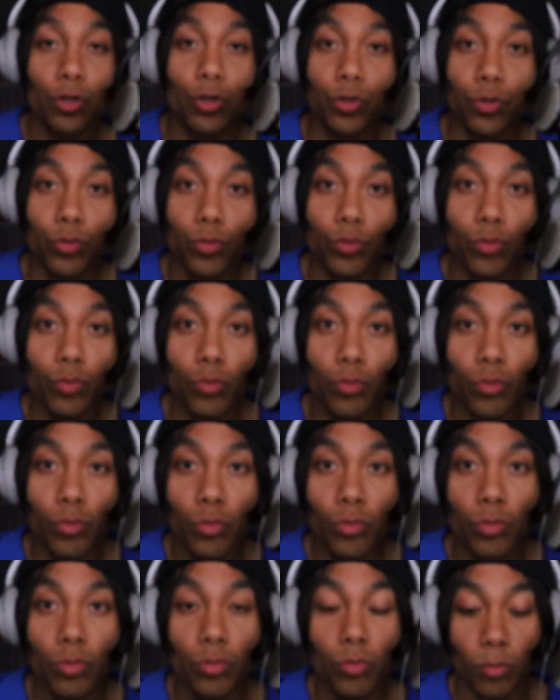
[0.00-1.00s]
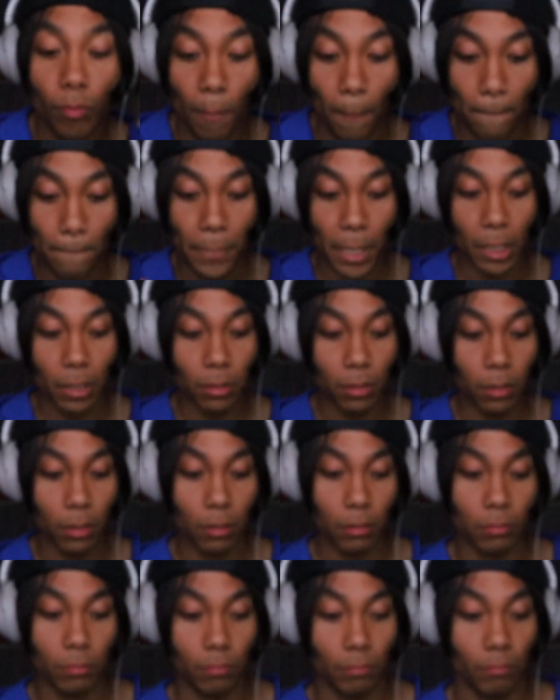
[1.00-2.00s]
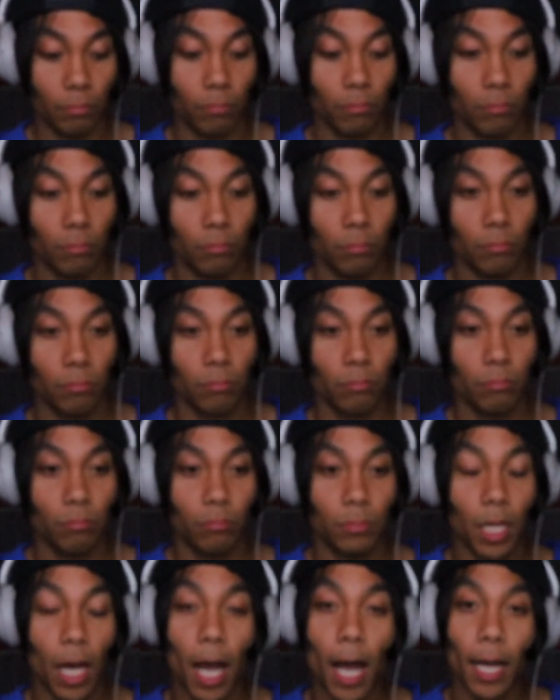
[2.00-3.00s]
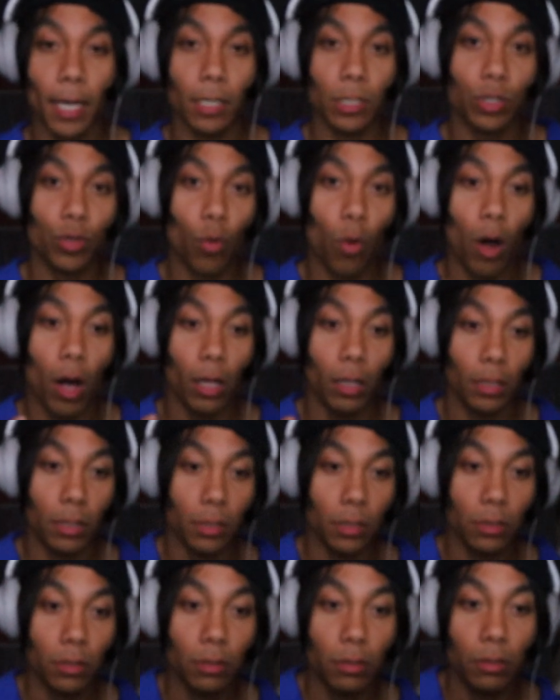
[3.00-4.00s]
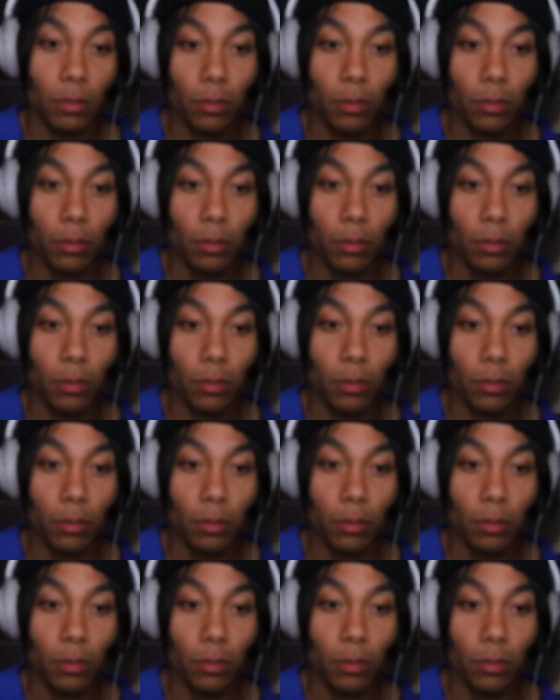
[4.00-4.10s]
you build the highest quality